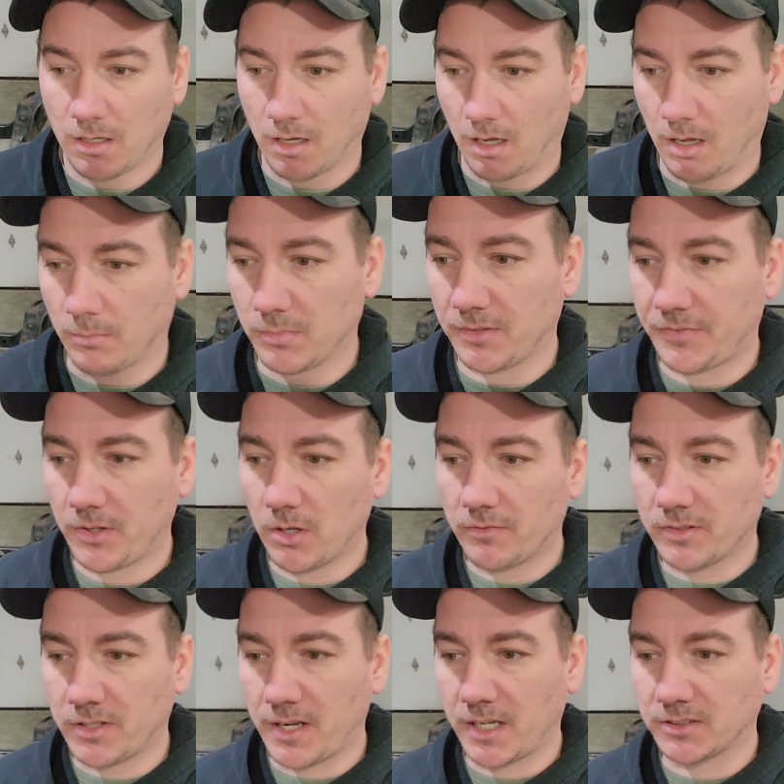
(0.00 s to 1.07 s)
Um, if you don't
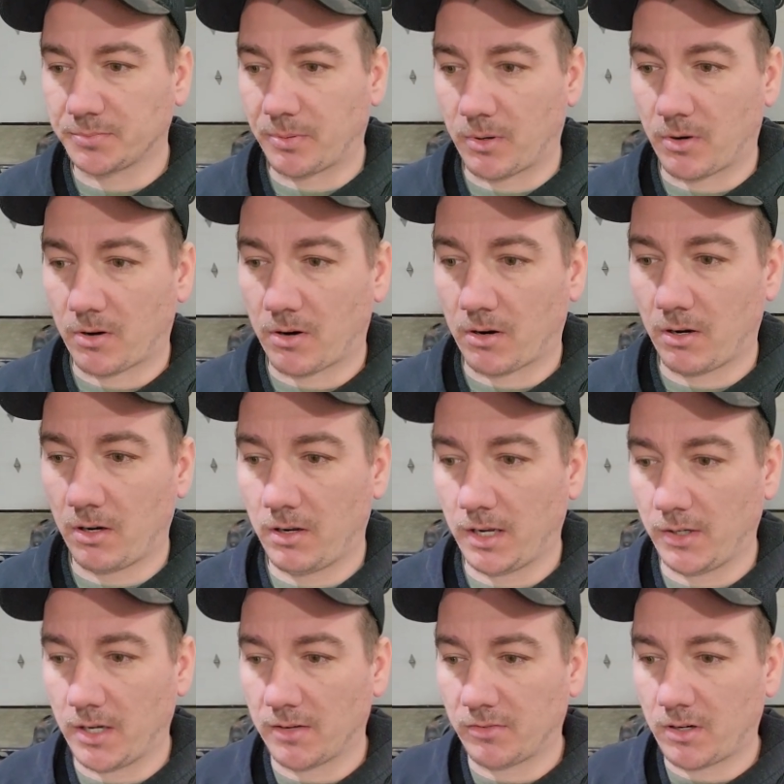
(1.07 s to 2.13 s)
have a dash bar
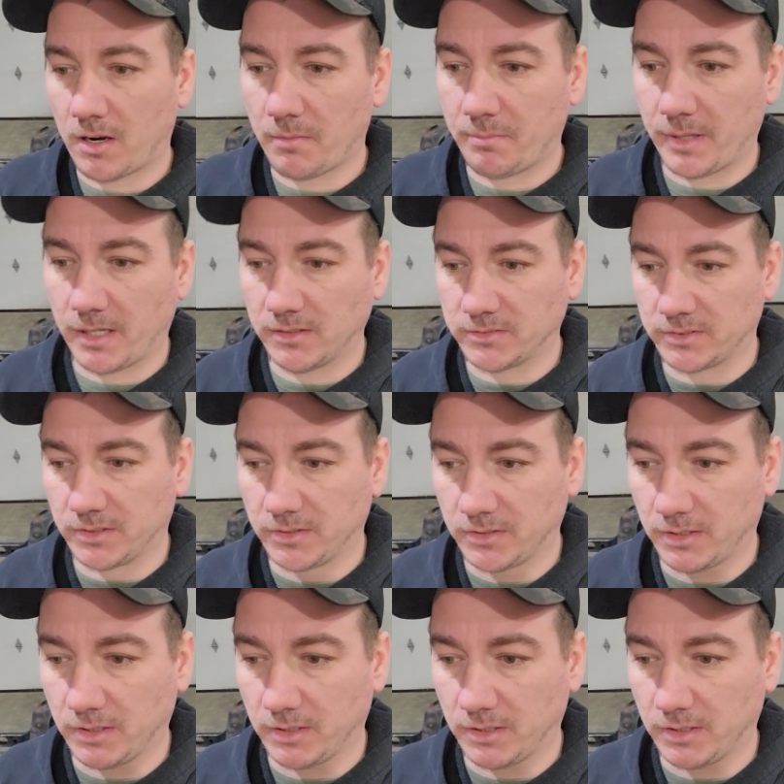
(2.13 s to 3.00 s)
and you have a lot of bends in,